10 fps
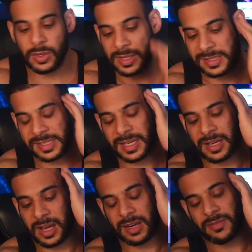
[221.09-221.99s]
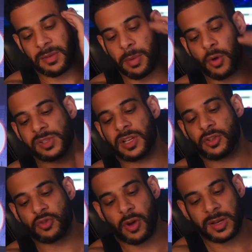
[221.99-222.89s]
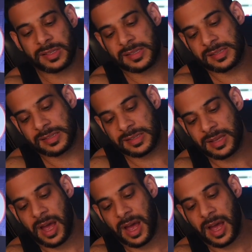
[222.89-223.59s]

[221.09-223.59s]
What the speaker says: you can see kind of the posing trunks